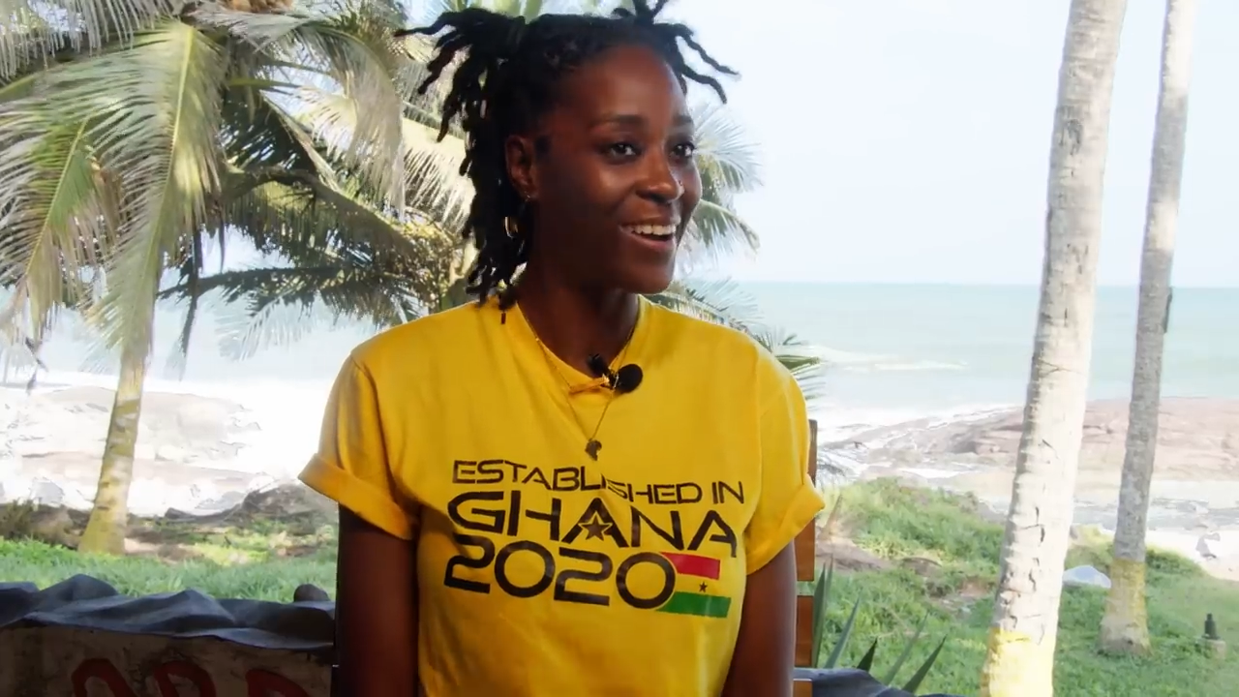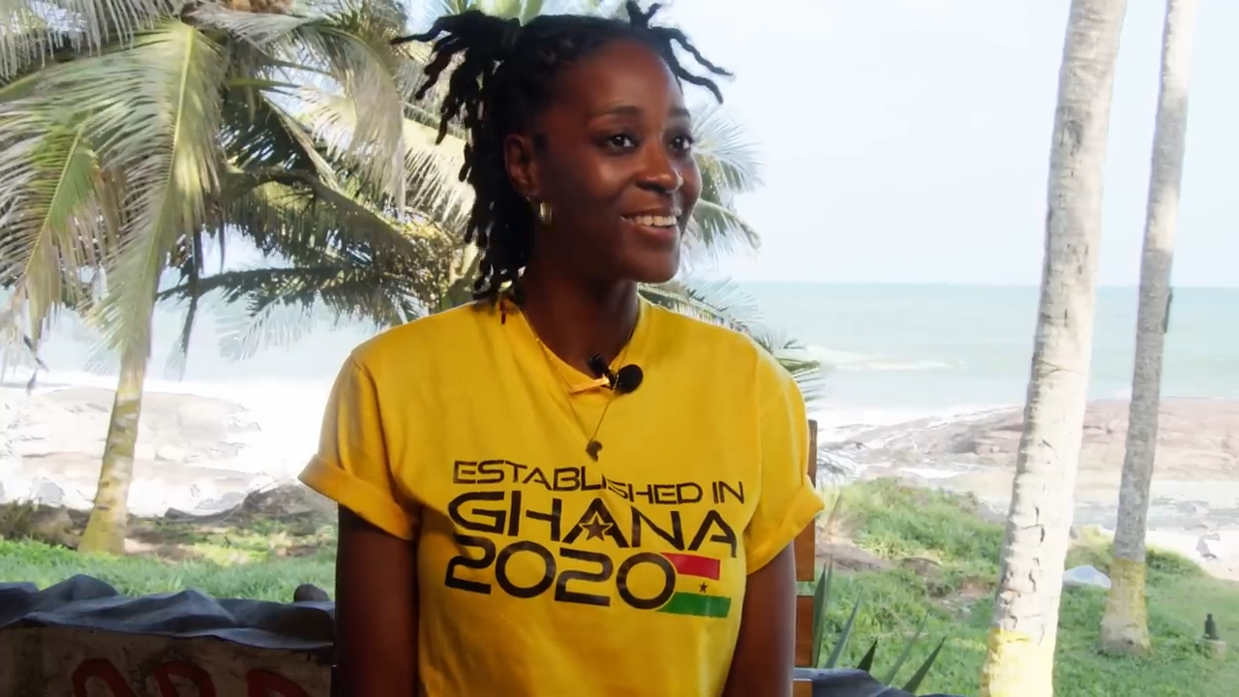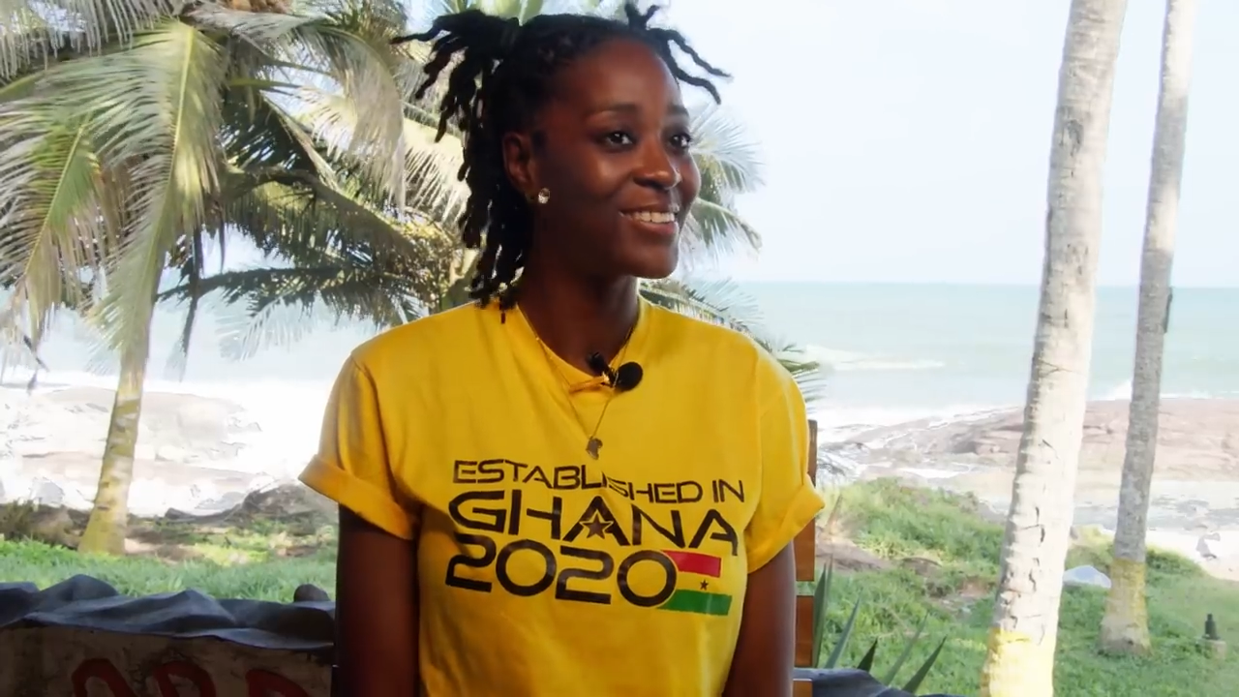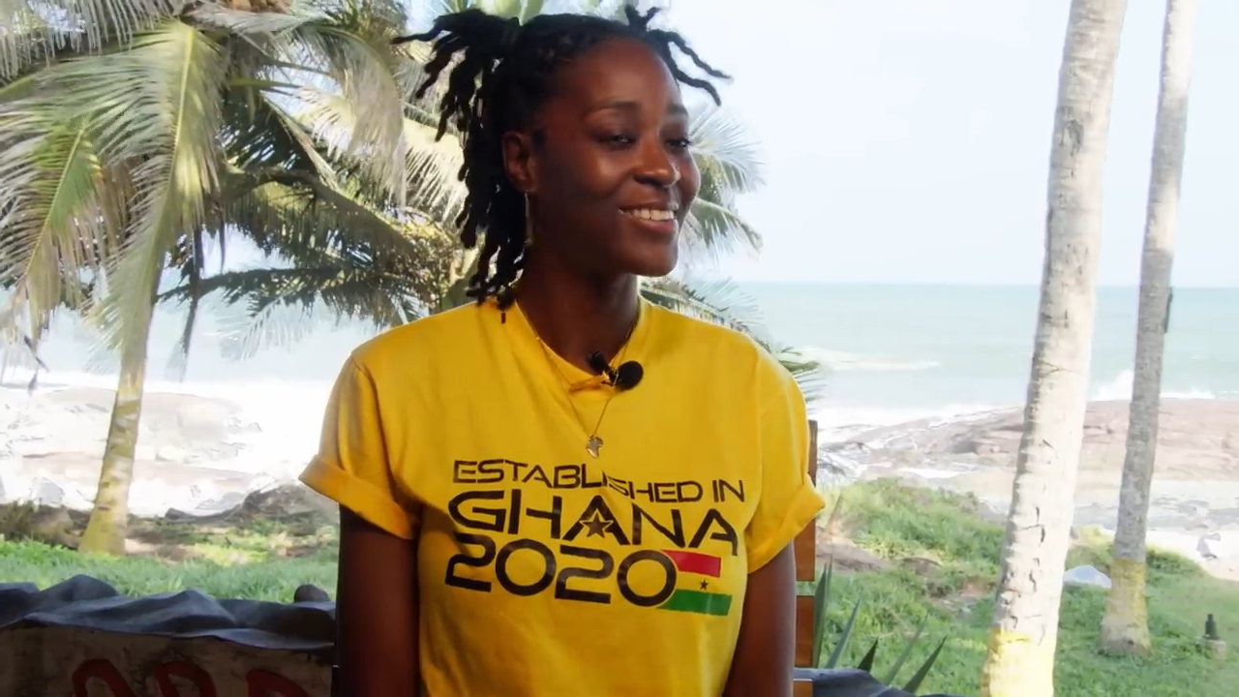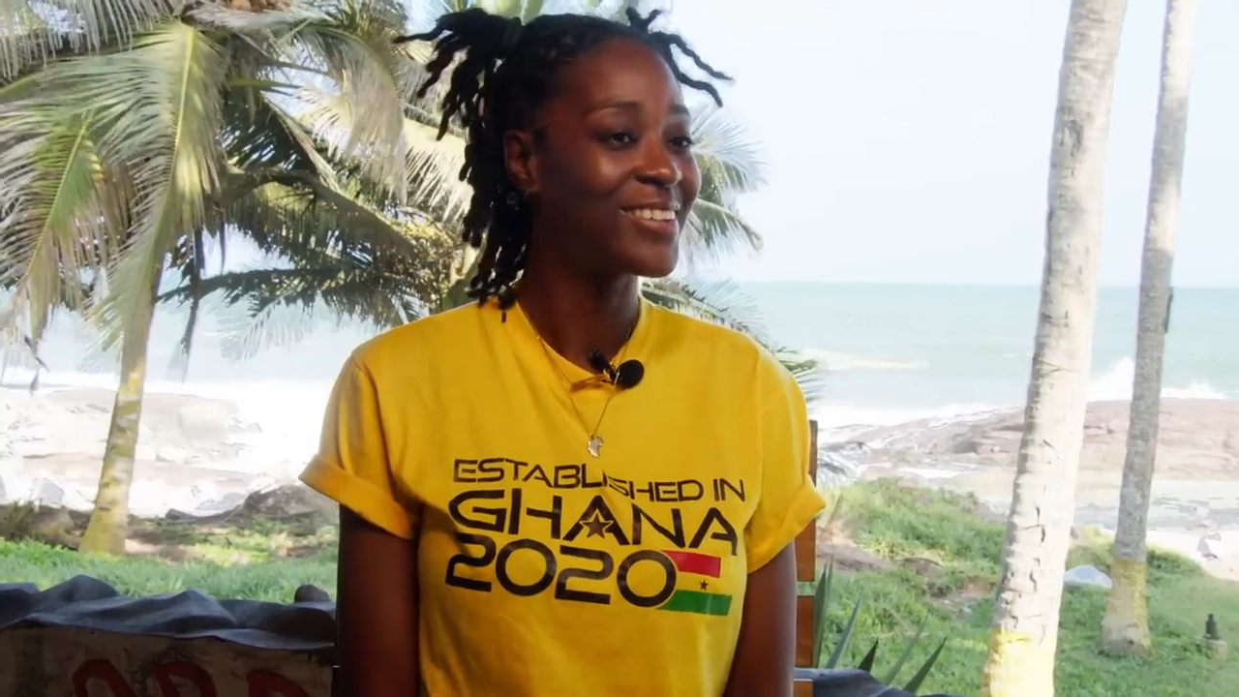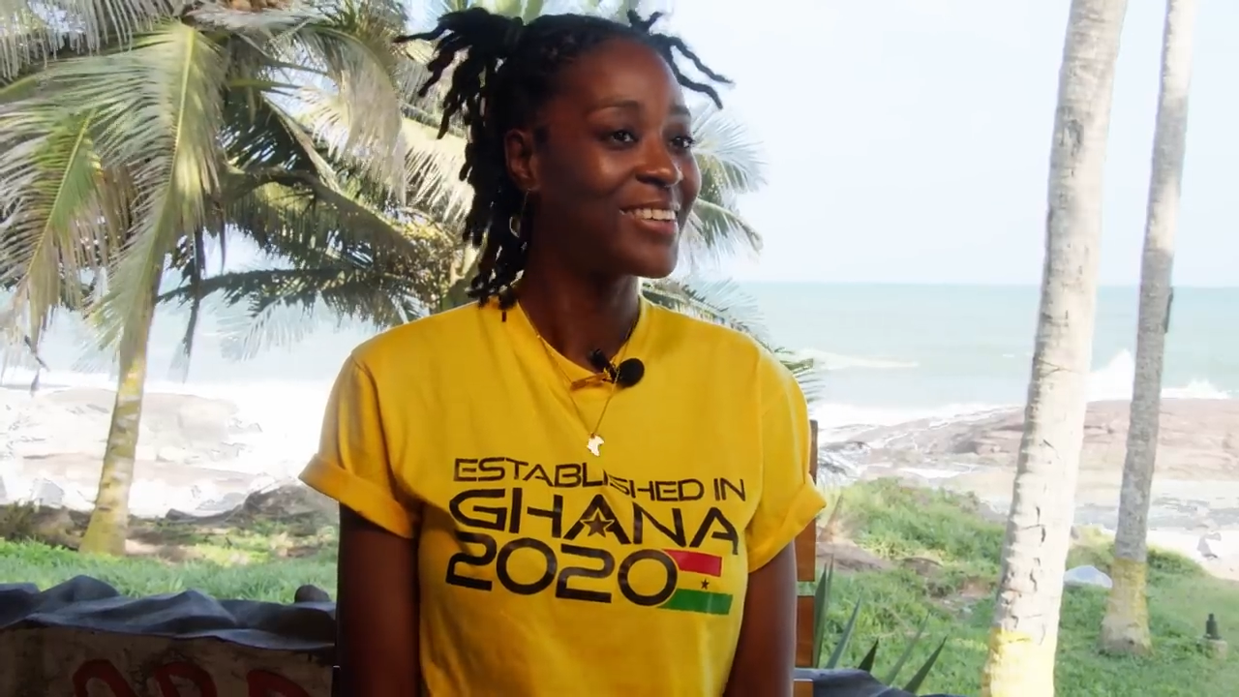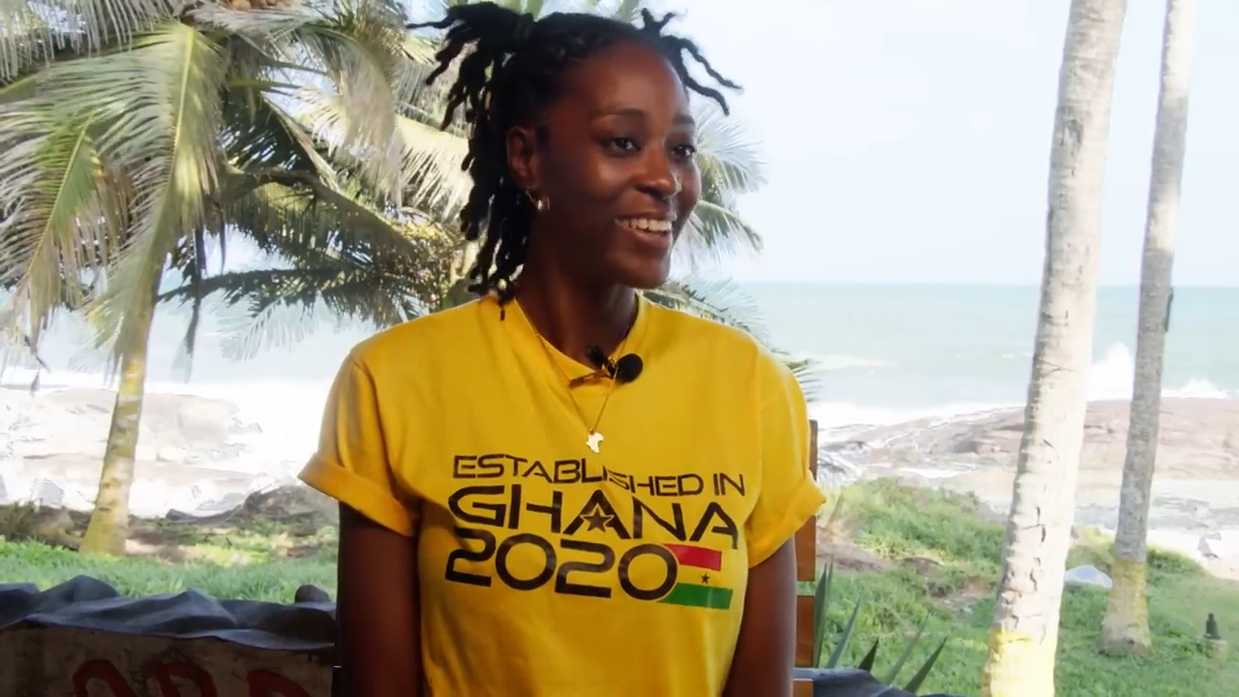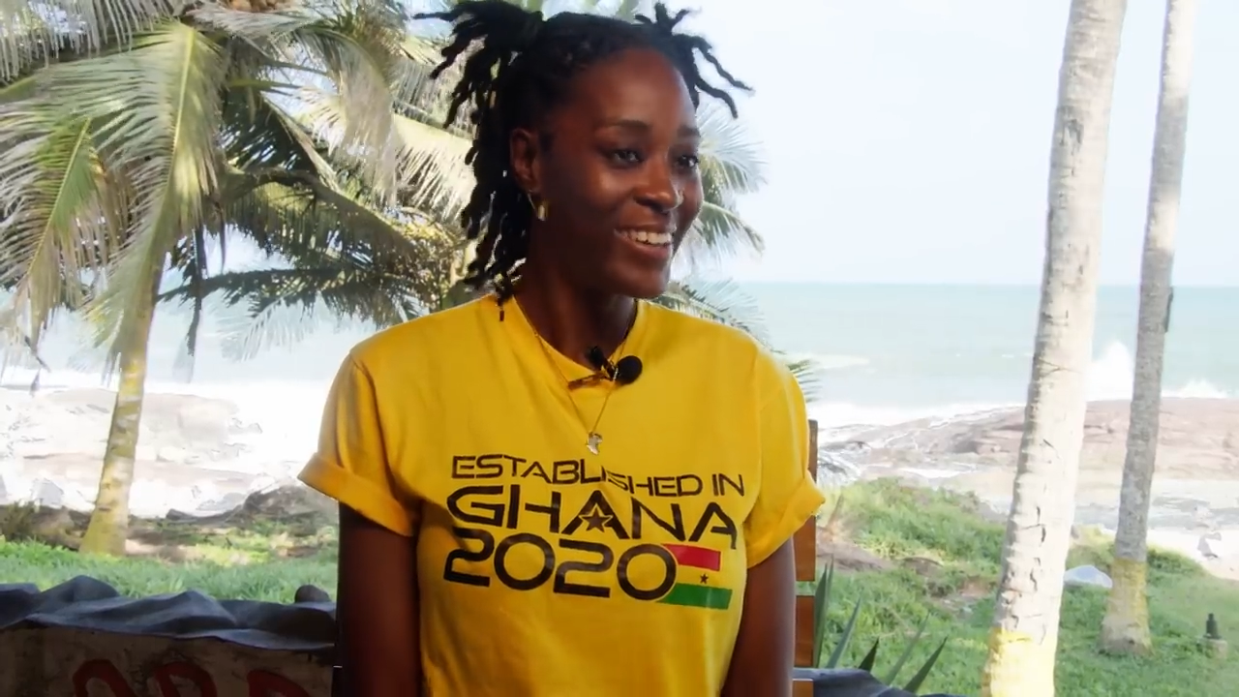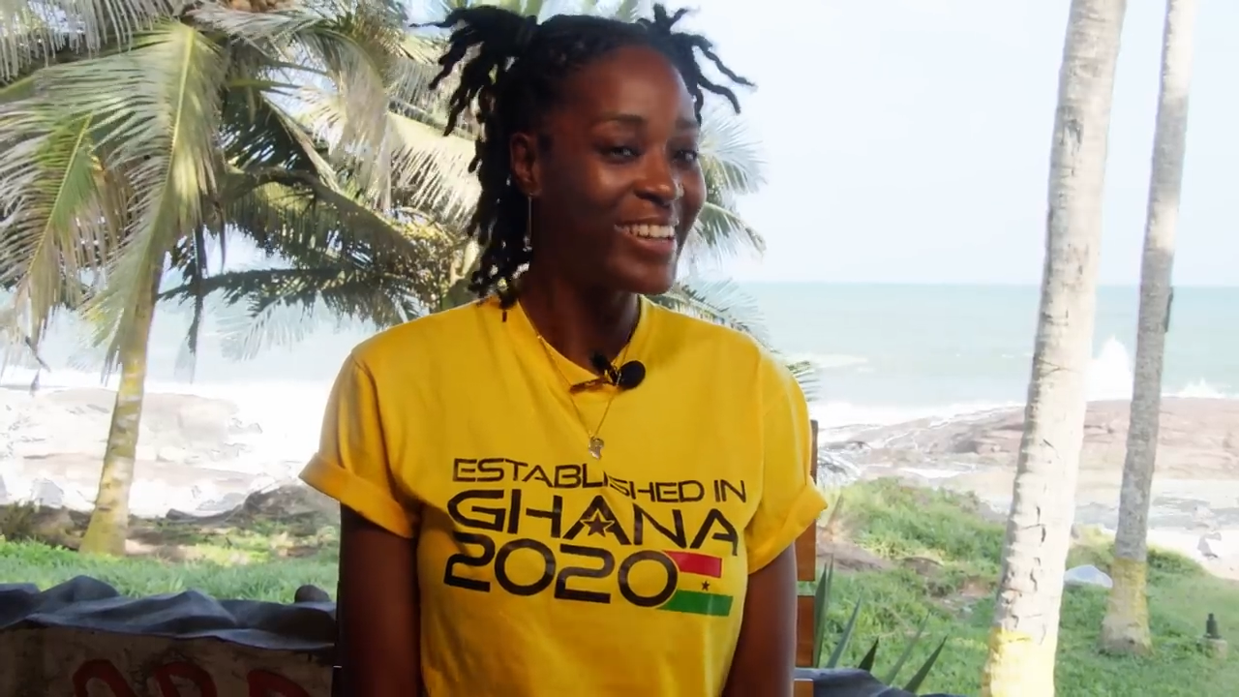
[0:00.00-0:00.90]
wants land,